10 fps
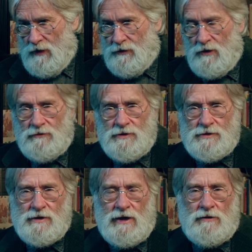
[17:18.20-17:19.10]

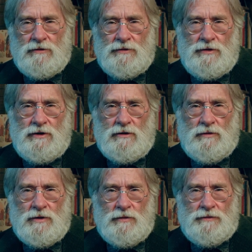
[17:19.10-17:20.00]
notice how you know
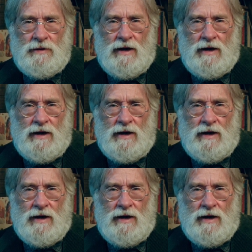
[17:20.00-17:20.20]
when, with